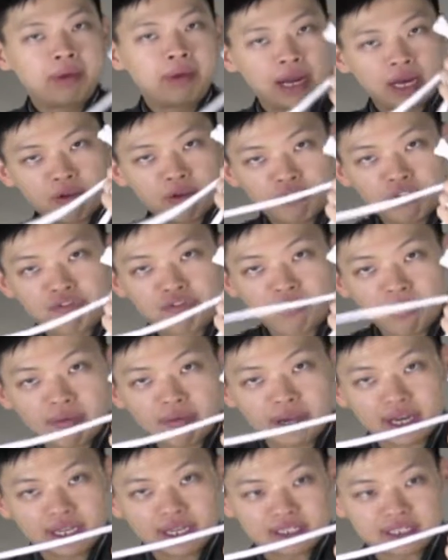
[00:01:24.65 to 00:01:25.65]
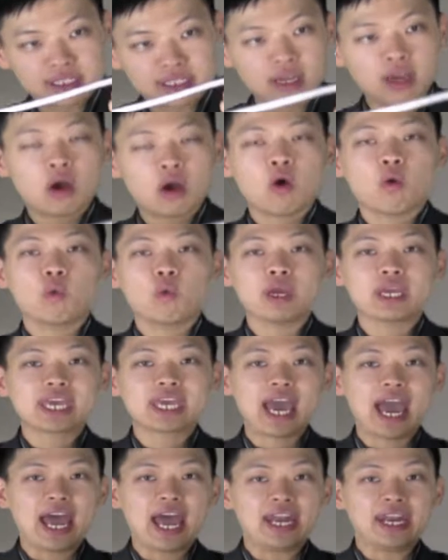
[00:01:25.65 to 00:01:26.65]
But if we focus, we
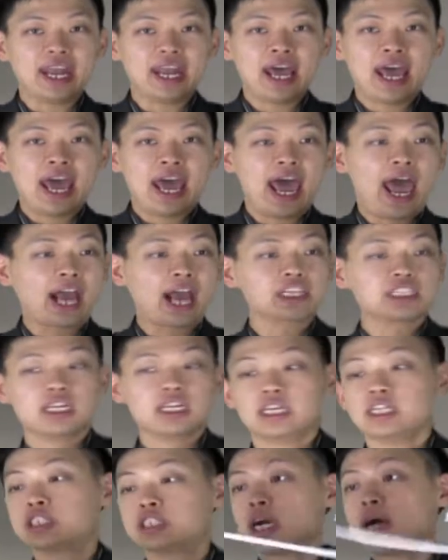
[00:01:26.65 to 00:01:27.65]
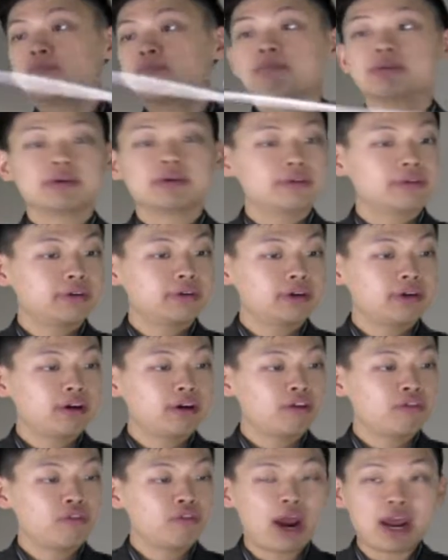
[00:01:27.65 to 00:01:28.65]
can actually jump
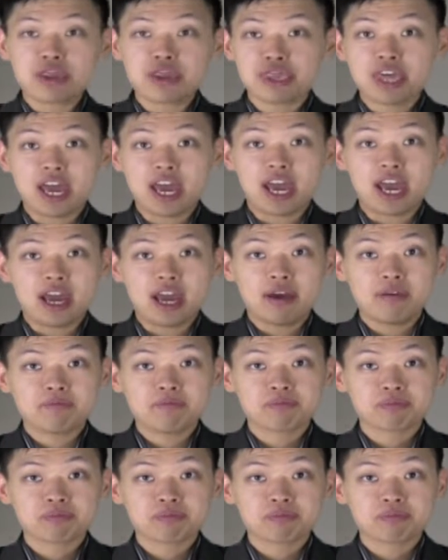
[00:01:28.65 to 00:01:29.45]
right there.